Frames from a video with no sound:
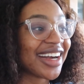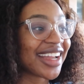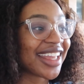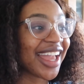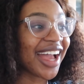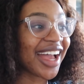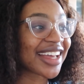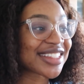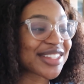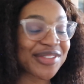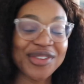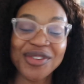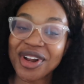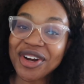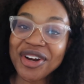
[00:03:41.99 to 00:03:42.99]
Yeah, so if
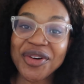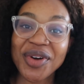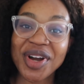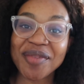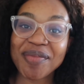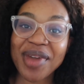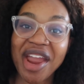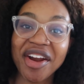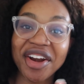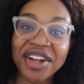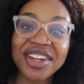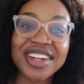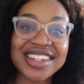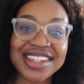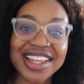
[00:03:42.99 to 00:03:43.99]
you want to know what
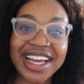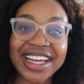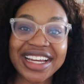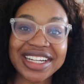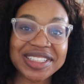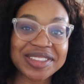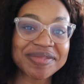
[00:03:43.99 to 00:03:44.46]
parenthood is like,